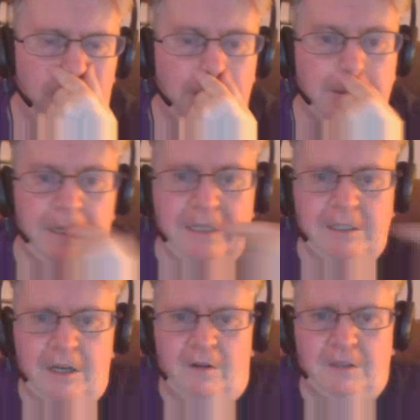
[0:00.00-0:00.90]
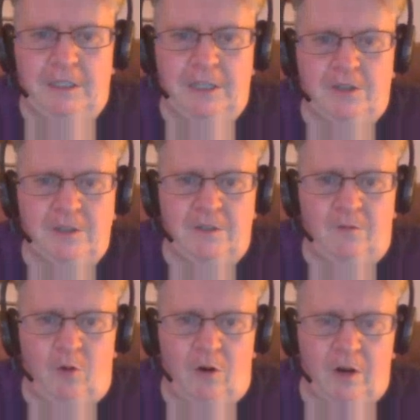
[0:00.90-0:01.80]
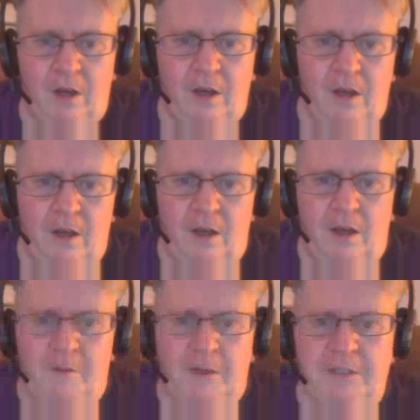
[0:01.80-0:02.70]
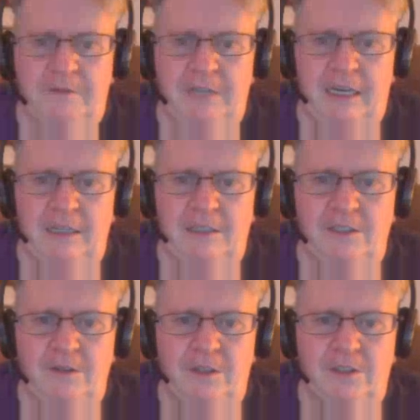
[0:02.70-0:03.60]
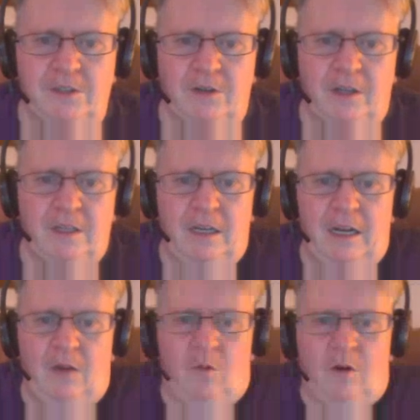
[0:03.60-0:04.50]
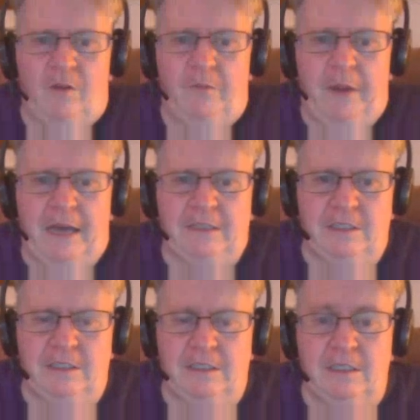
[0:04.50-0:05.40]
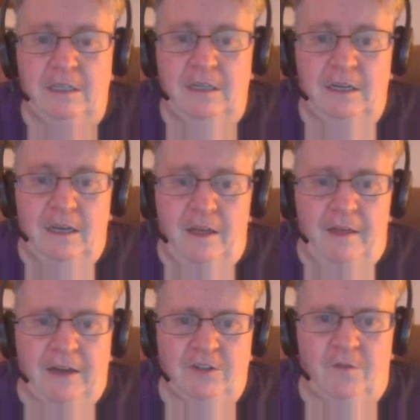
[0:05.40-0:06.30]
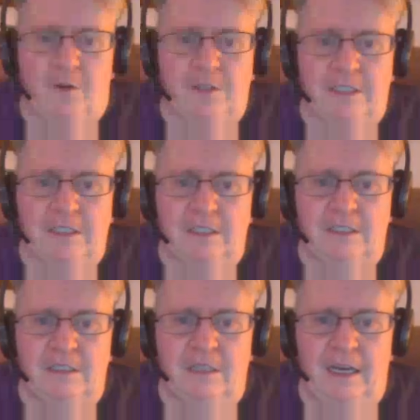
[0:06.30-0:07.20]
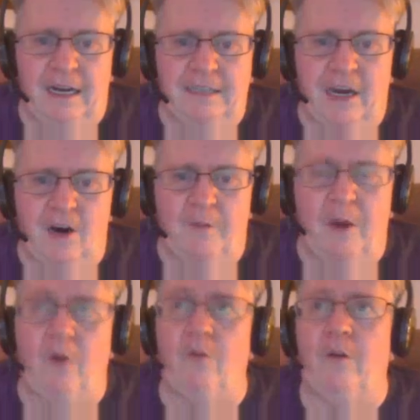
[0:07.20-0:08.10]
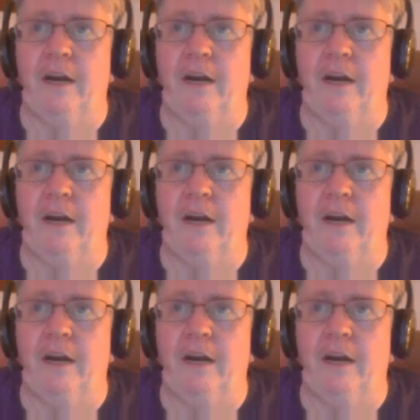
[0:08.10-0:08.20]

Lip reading: into these tunnels, centuries of work it must have taken to construct the network of passages that traverses an entire mountain